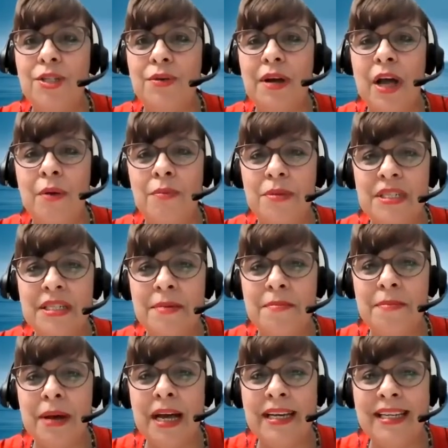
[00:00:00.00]
to help
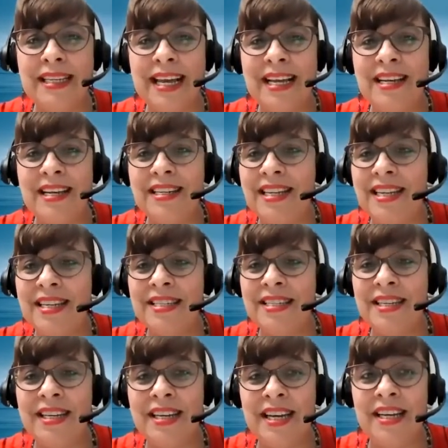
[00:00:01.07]
somebody that is
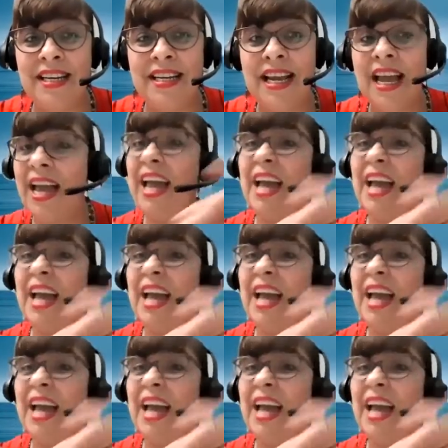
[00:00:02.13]
in need.